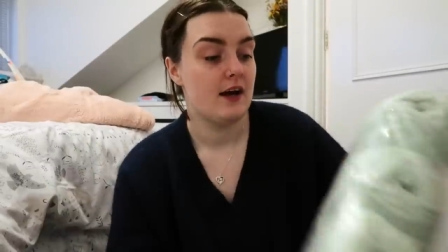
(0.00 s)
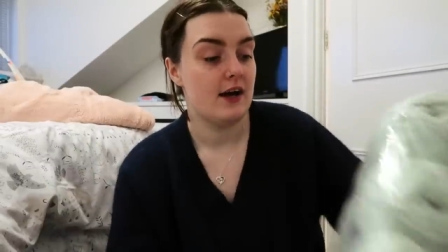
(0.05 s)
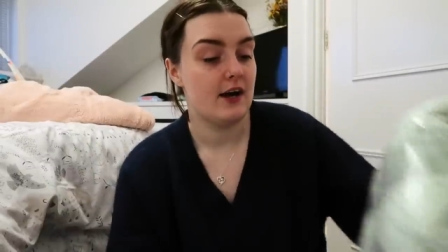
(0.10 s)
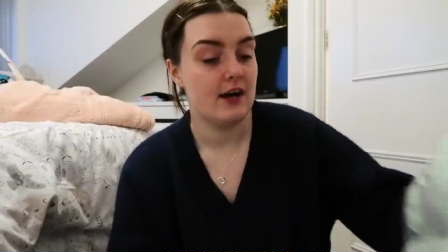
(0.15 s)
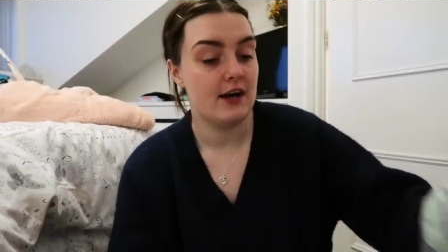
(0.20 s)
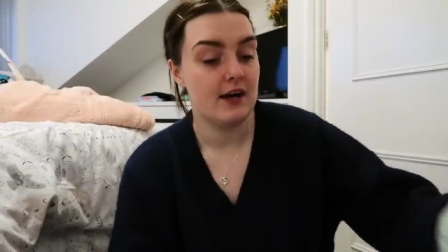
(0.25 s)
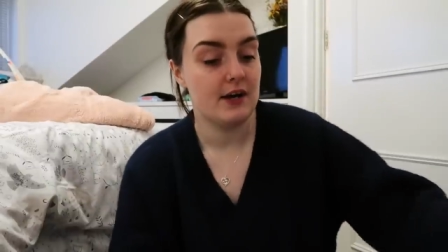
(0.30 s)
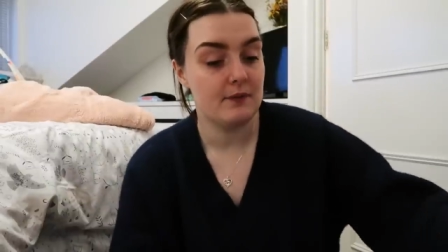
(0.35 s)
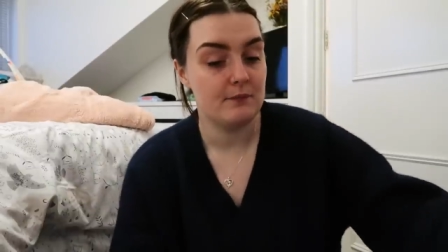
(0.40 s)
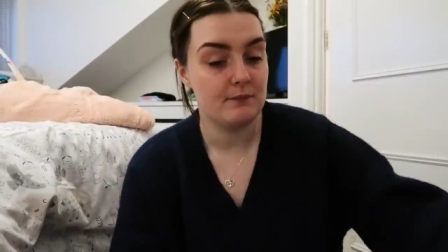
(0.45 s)

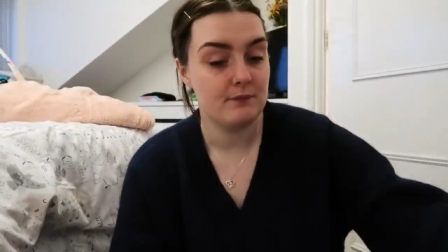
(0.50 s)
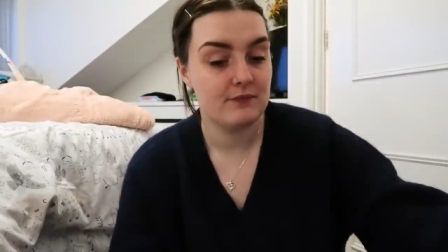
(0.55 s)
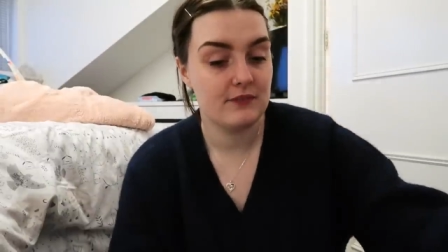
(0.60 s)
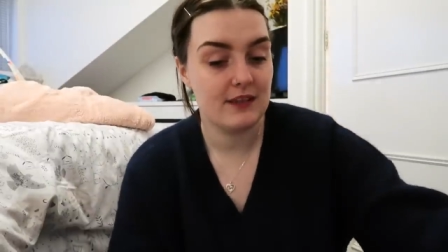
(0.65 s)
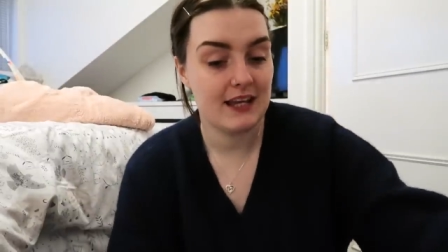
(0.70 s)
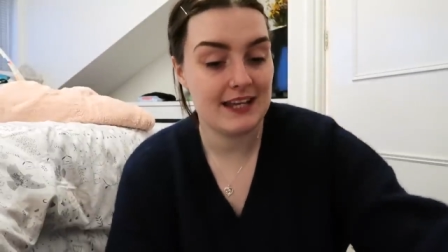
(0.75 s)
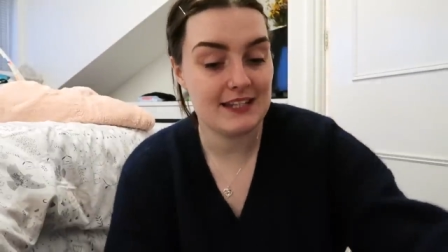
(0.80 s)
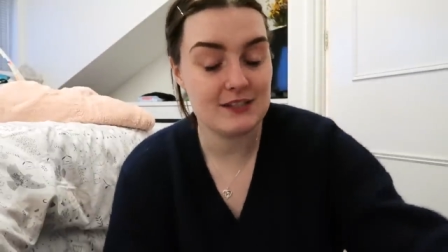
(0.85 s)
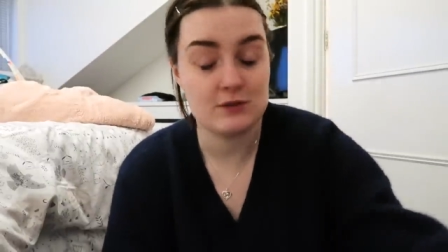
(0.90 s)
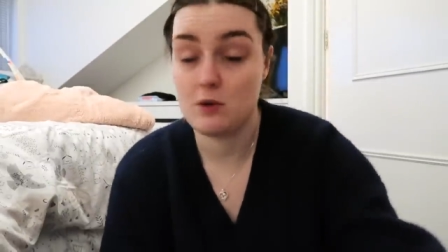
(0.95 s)
um,
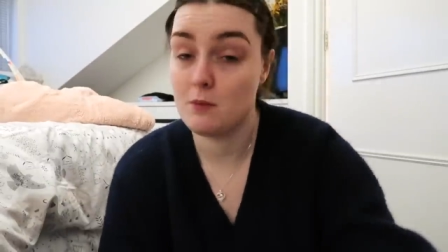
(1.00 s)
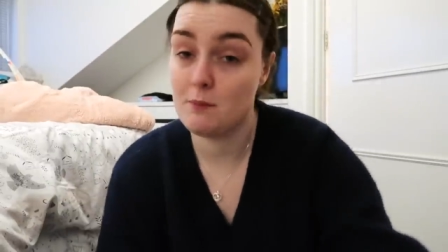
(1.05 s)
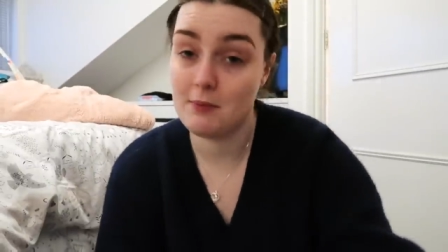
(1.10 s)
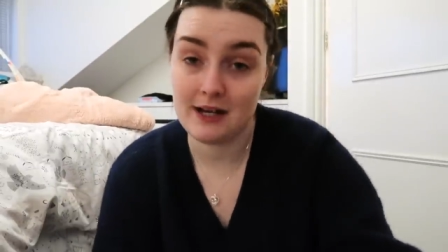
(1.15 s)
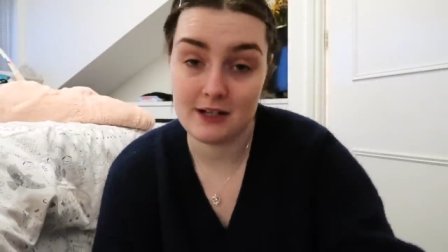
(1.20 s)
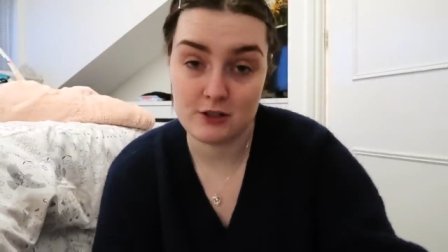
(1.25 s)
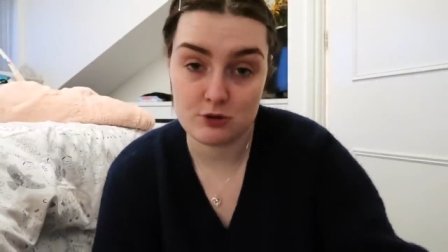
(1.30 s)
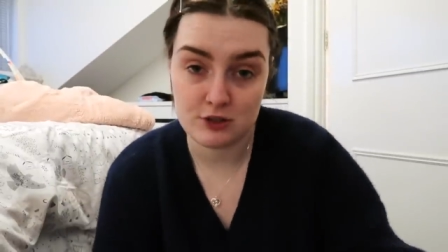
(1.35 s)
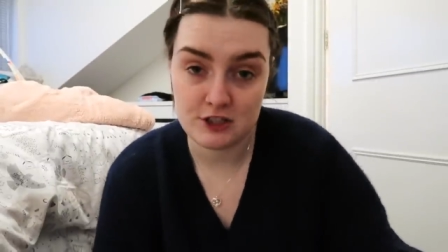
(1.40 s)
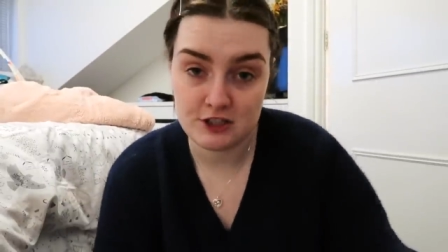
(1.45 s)
is
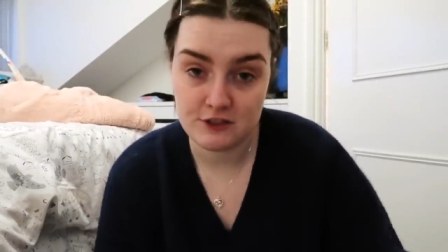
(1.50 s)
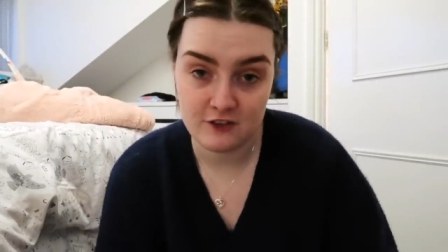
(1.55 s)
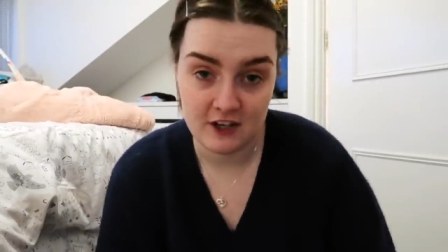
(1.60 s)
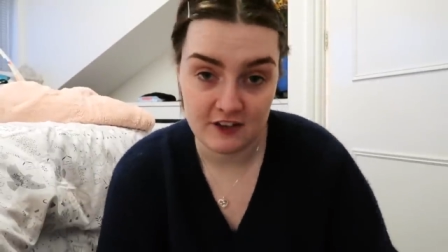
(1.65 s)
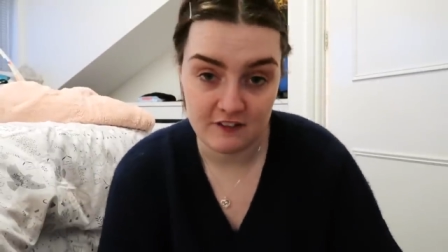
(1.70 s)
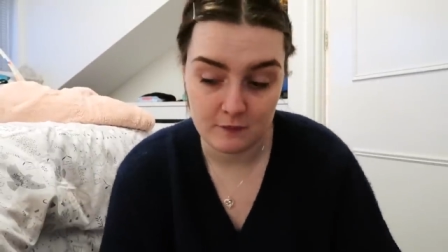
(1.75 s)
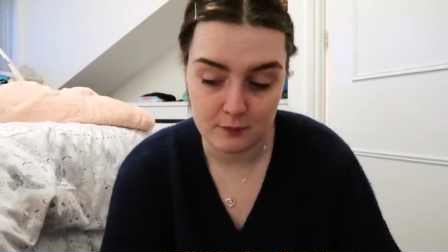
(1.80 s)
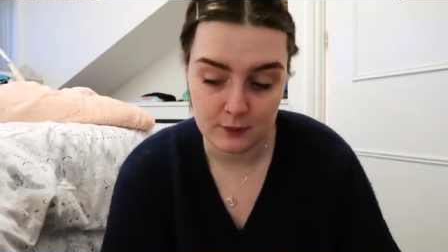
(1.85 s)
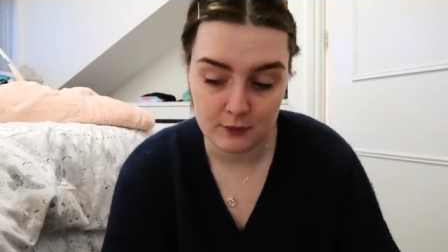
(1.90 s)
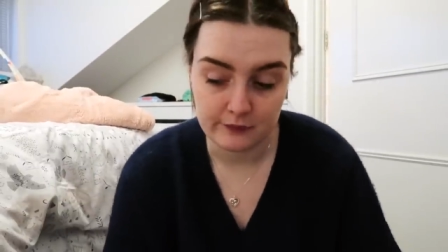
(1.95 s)
pound
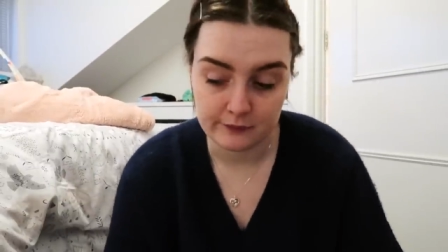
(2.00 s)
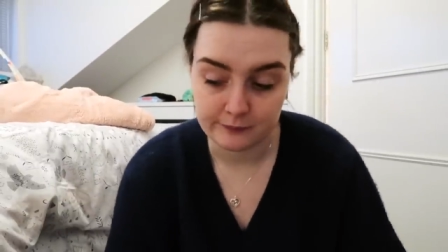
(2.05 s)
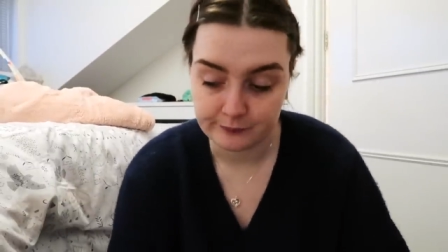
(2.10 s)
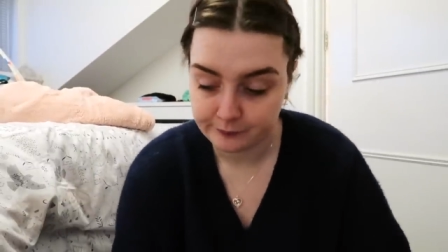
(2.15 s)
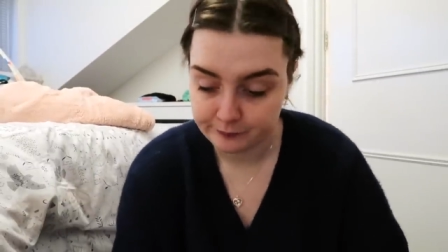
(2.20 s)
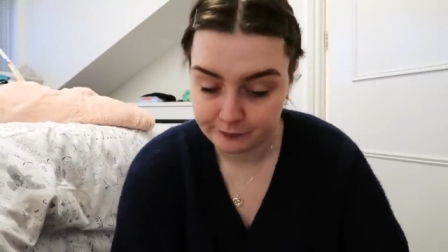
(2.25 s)
twenty-five a ball.